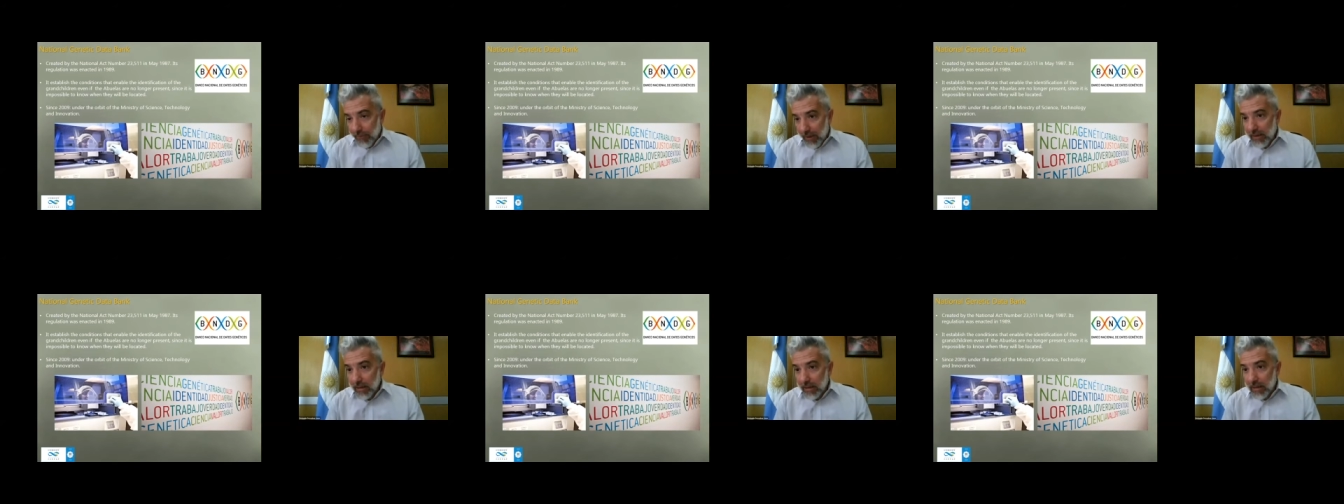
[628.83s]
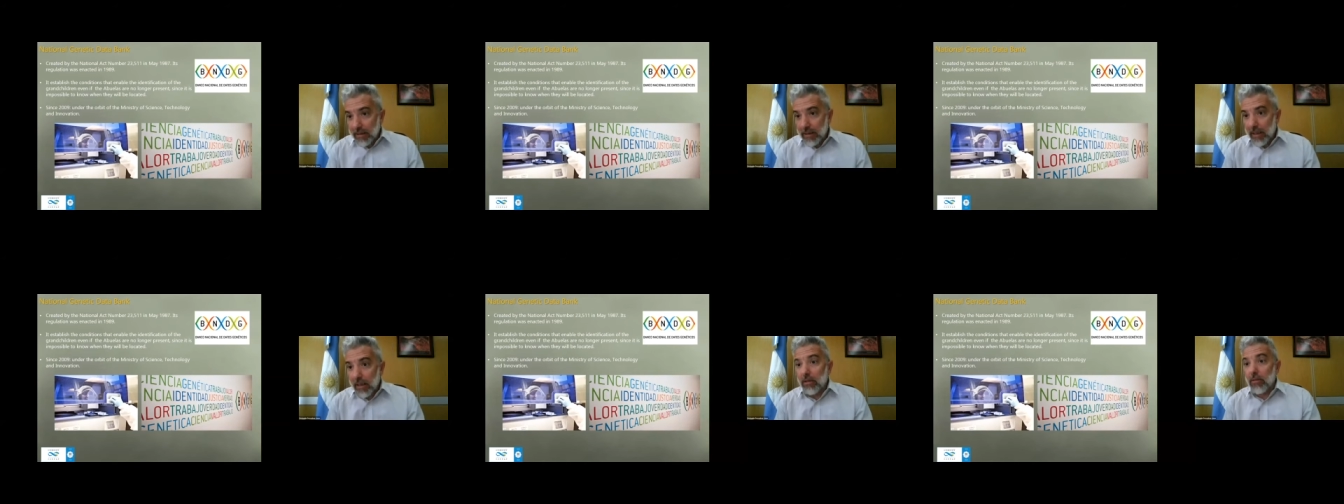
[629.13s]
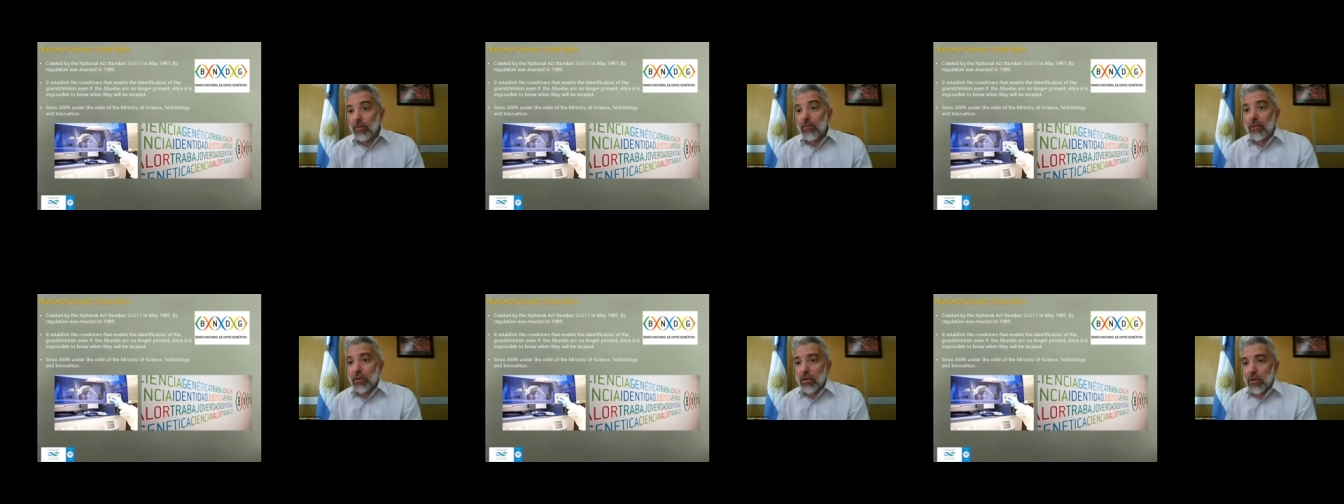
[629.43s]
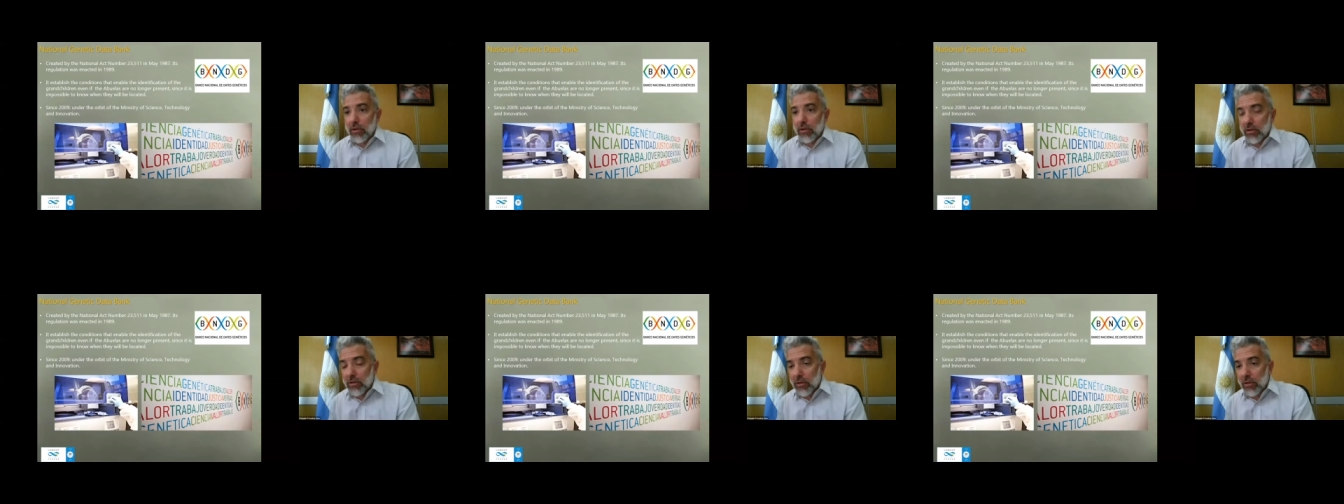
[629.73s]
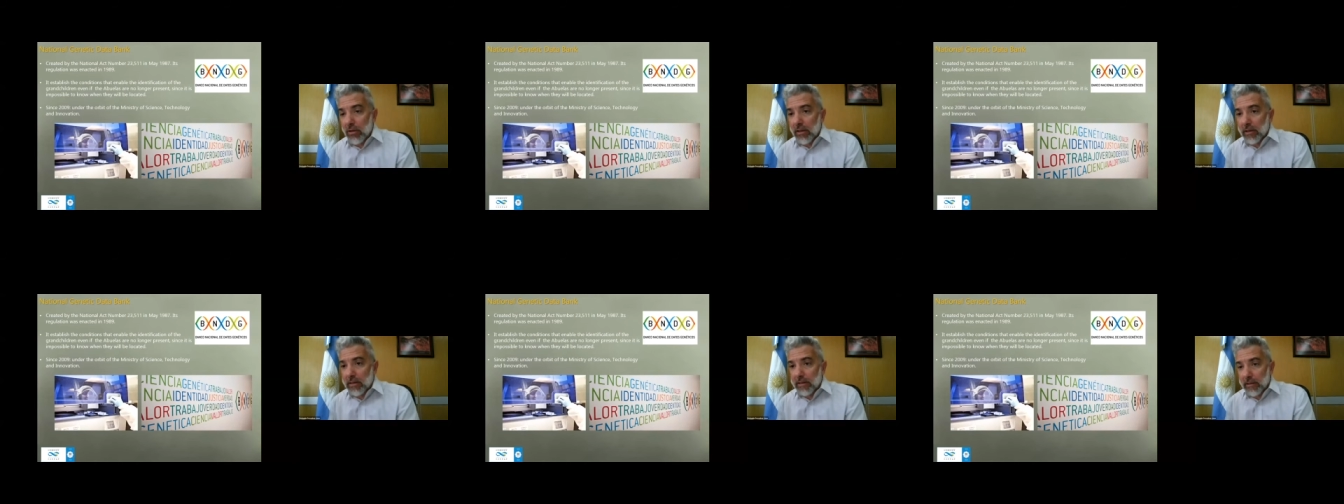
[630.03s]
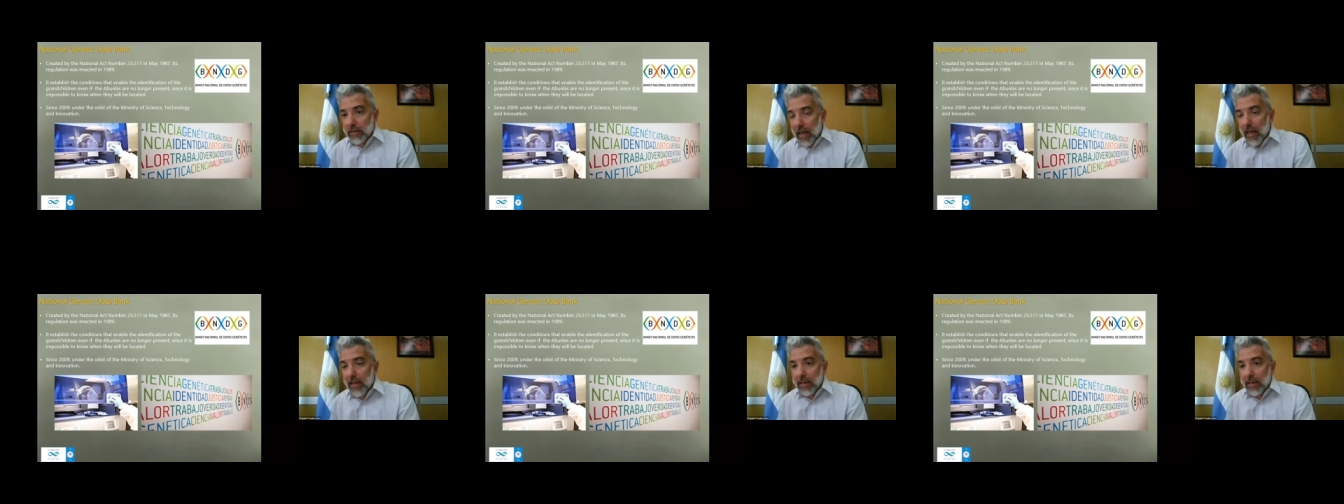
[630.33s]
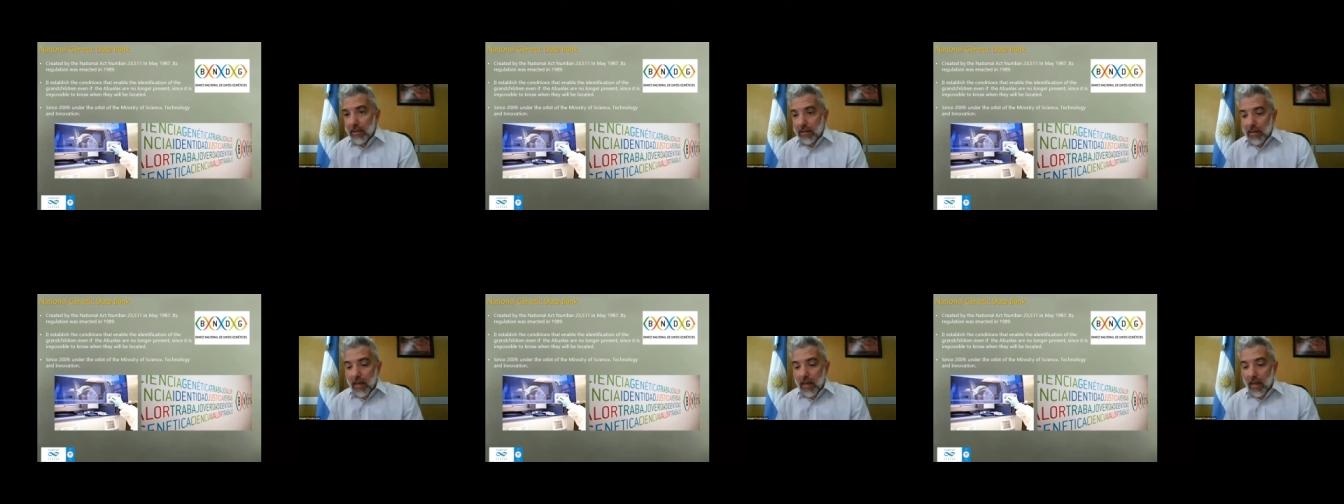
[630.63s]
facilitate future
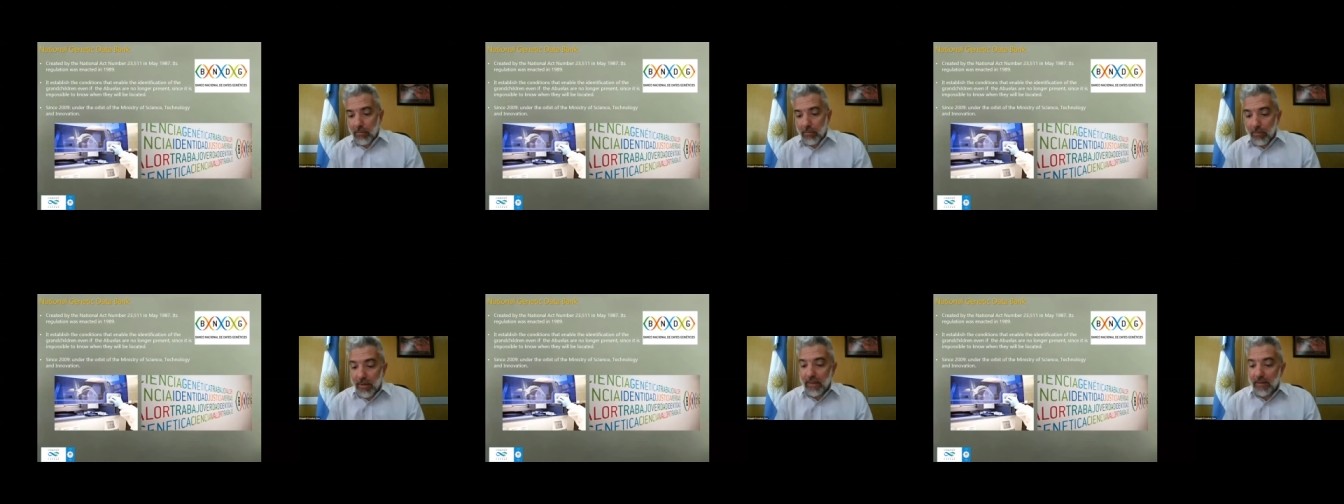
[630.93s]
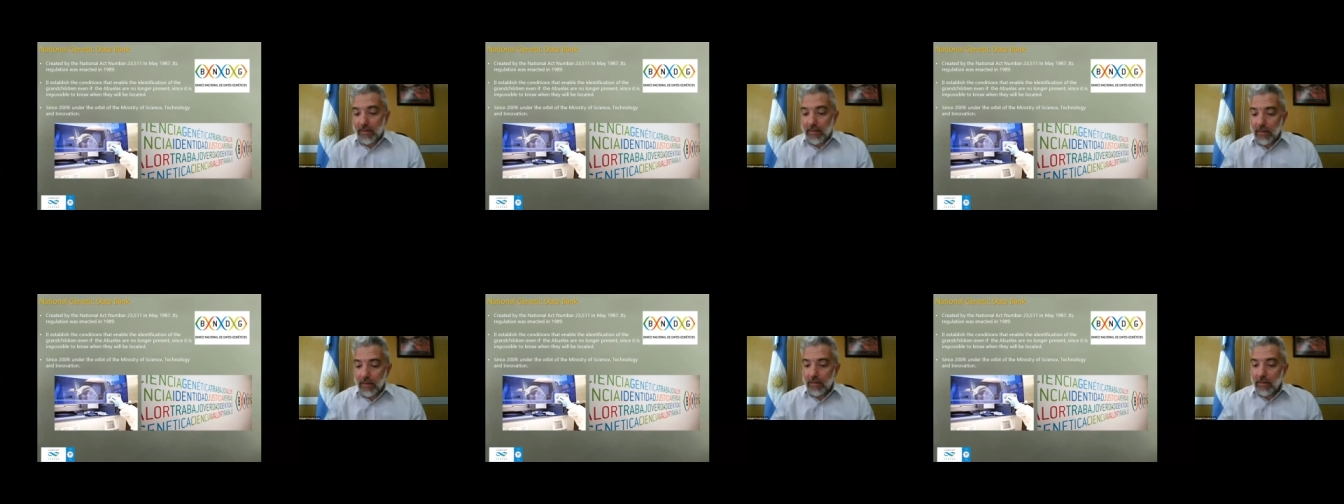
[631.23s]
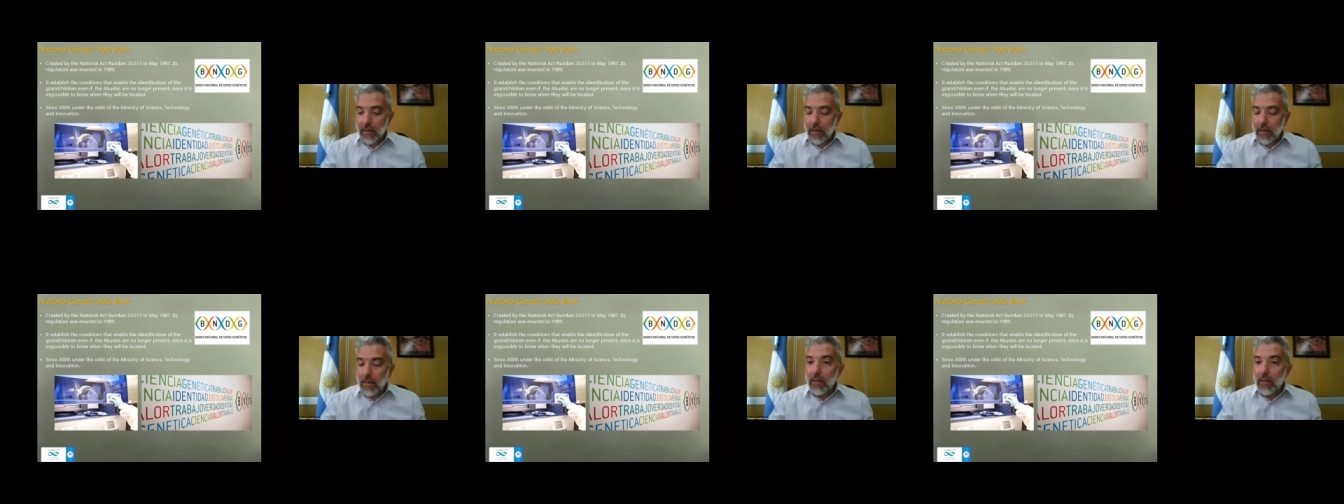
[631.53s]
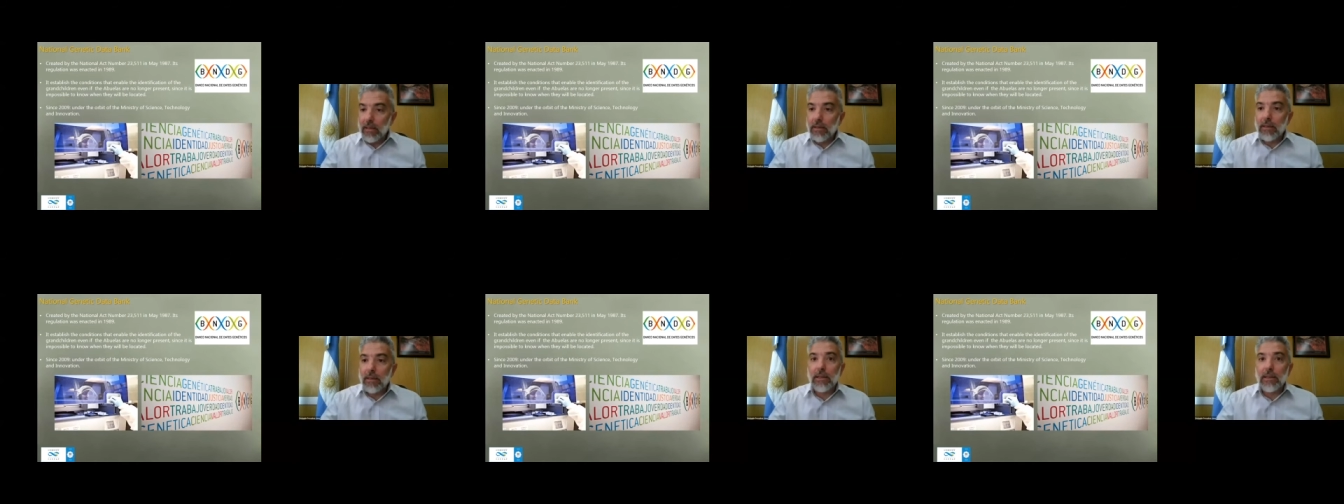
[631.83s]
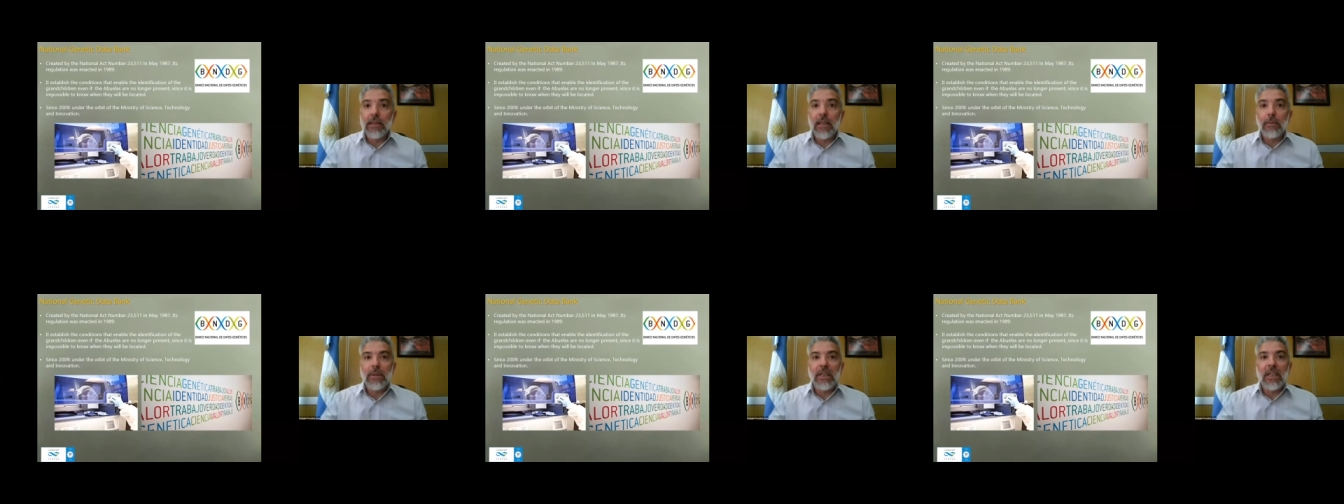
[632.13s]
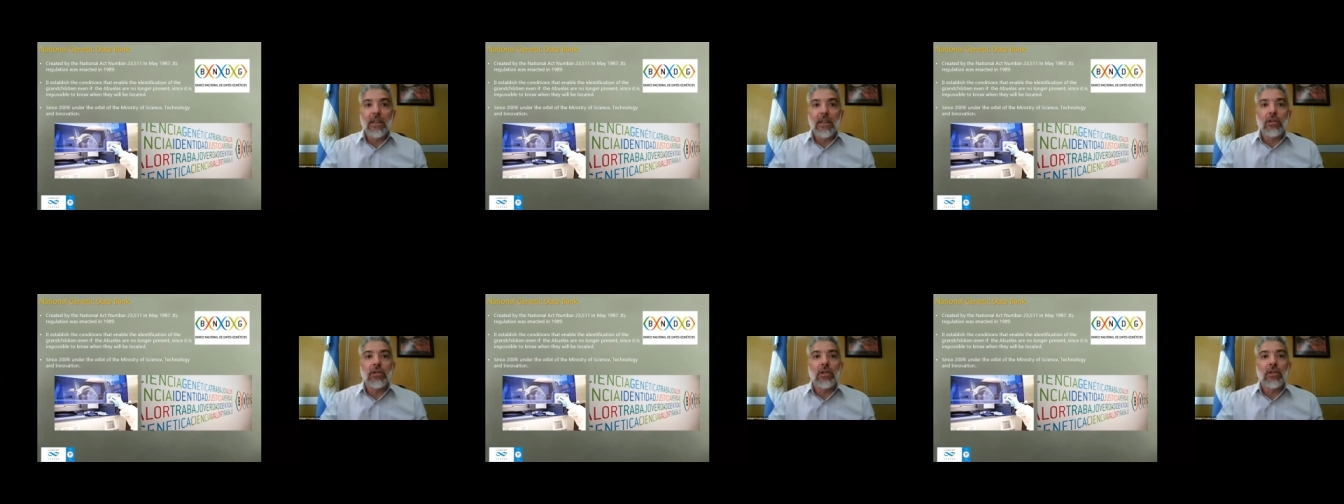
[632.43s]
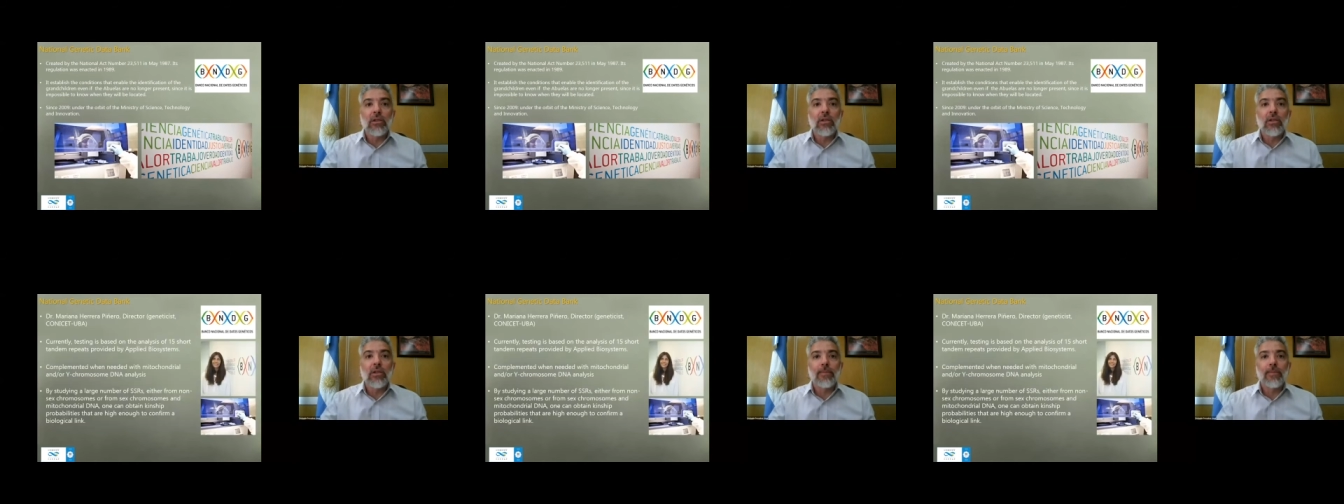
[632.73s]
studies and present
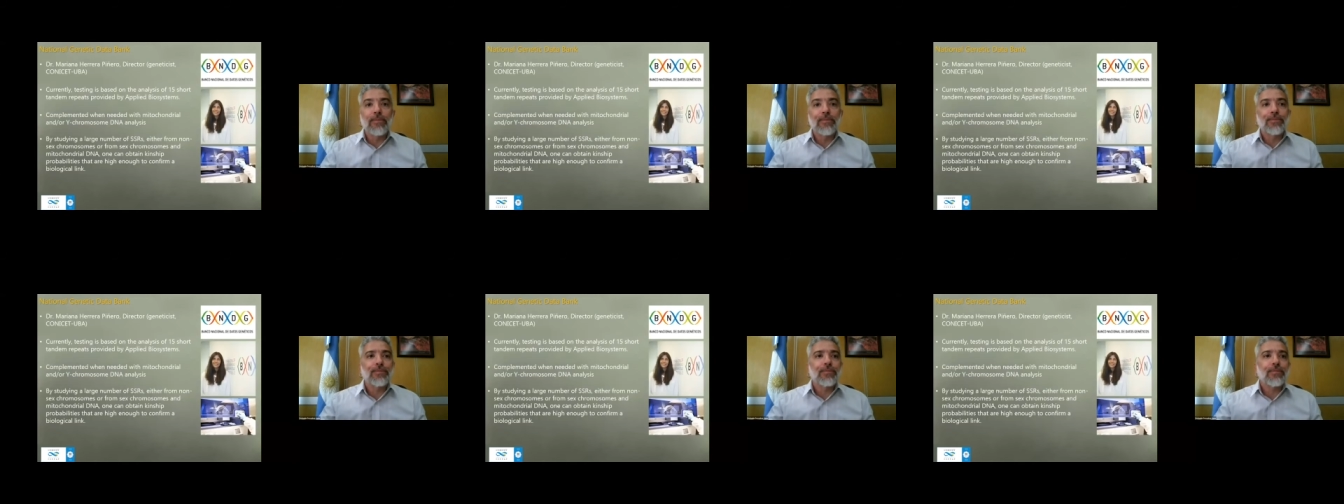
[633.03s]
determinations.